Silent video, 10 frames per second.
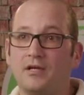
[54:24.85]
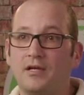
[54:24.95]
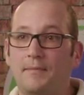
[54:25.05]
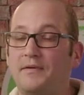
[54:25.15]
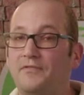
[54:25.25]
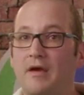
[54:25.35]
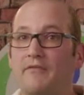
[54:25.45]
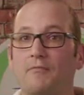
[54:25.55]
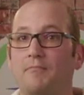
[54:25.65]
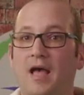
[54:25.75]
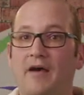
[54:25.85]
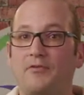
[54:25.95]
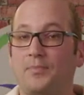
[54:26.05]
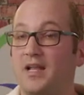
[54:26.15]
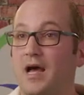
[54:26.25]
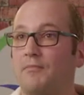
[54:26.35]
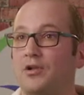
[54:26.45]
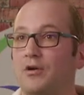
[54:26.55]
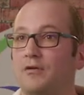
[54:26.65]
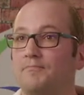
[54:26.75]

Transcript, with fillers: I mean, if you ever have a pedometer,